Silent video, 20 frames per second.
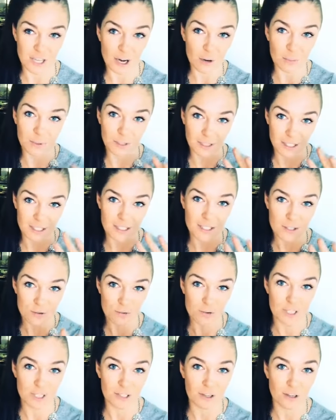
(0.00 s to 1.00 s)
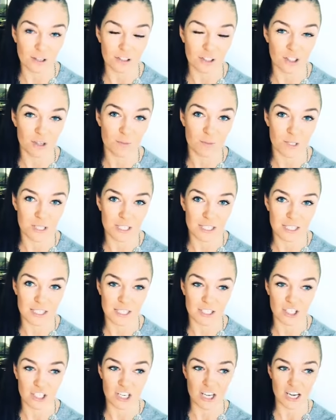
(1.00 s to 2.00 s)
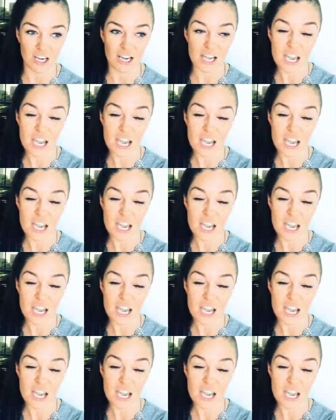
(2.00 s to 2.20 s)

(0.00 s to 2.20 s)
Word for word: helping these three scholarship winners this year,